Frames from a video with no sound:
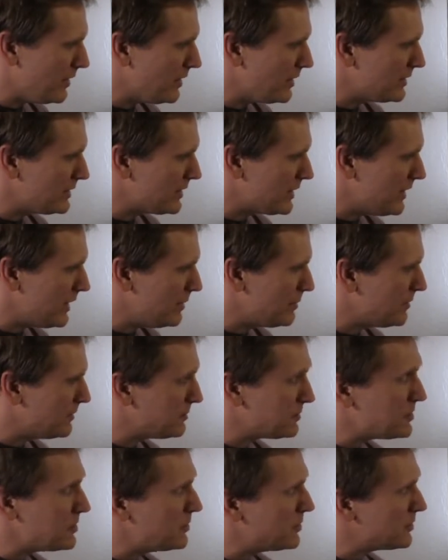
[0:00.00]
long time,
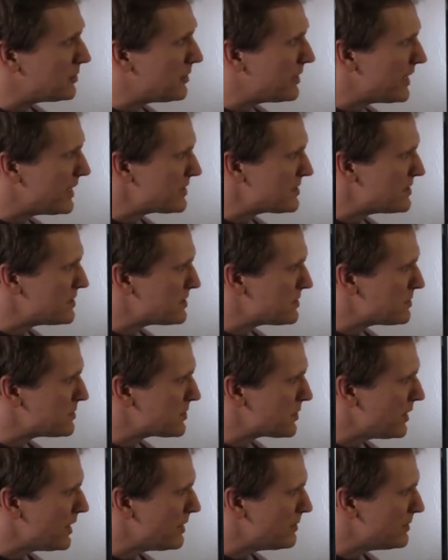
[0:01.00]
over 200,000
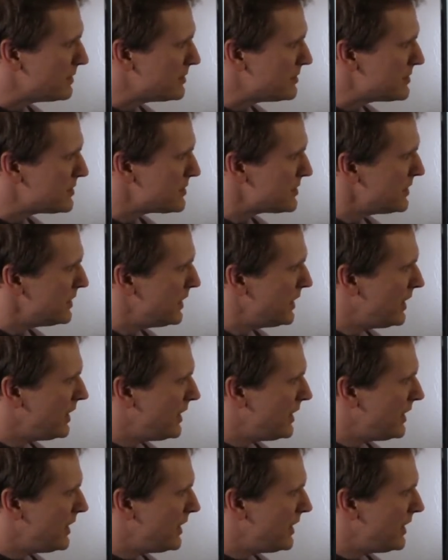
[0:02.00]
subscribers.